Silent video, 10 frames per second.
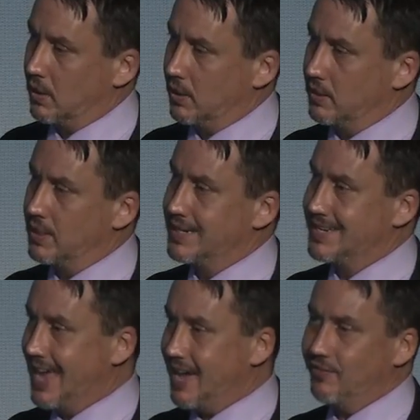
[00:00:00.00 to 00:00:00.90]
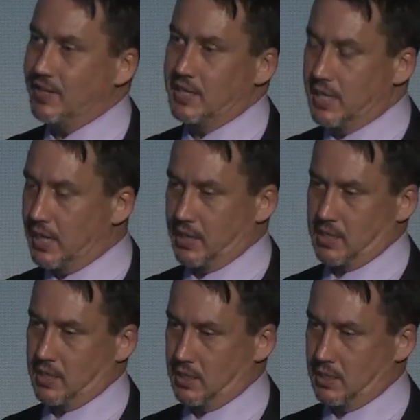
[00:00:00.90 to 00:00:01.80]
and then Daffy Duck
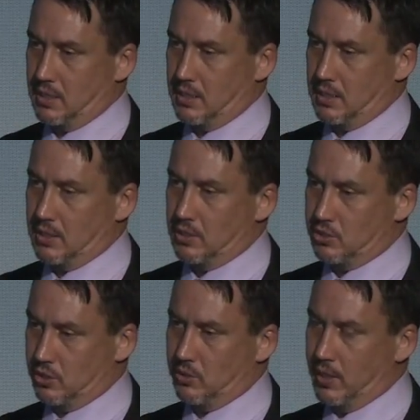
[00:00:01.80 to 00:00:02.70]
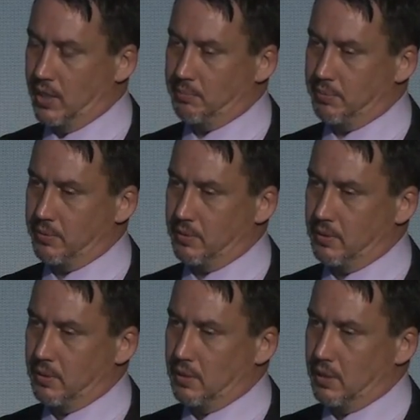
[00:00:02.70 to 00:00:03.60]
showed up
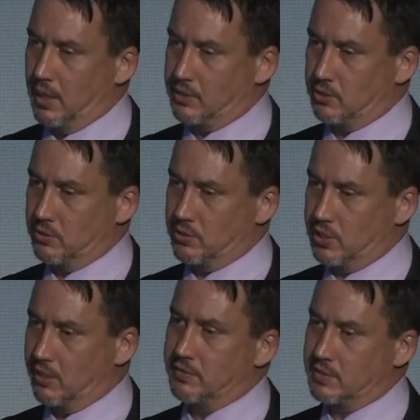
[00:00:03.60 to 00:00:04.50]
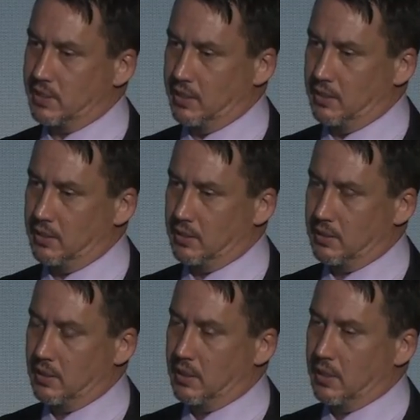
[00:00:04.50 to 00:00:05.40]
at your sheriff's sale
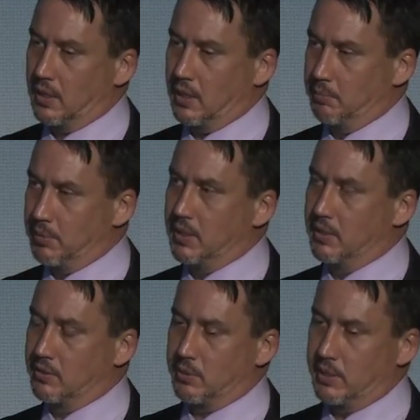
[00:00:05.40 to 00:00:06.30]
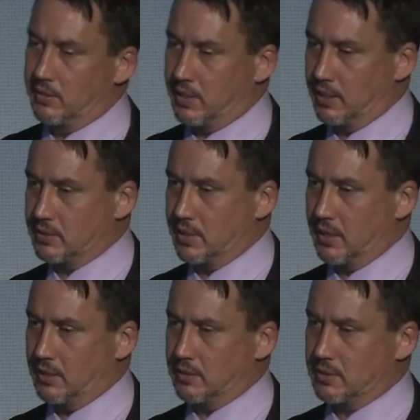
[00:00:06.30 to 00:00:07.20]
and bid in
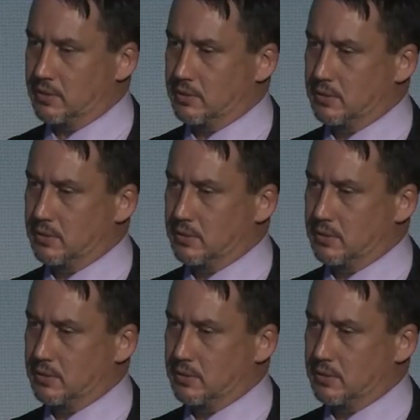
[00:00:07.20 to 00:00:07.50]
$300,000.